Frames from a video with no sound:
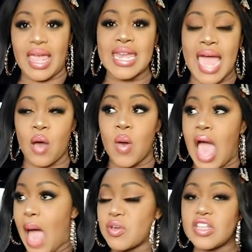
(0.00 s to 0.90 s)
Now,
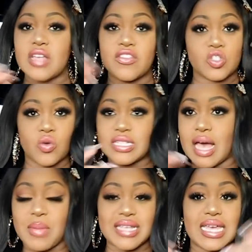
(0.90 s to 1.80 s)
I'm going to start the story
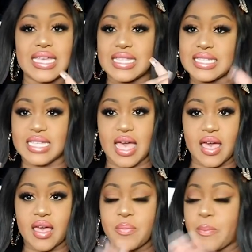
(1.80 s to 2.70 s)
time by saying this,
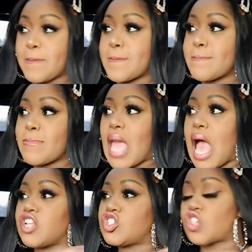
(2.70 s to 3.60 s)
yeah?
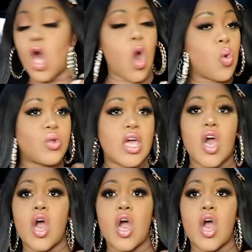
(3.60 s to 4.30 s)
Don't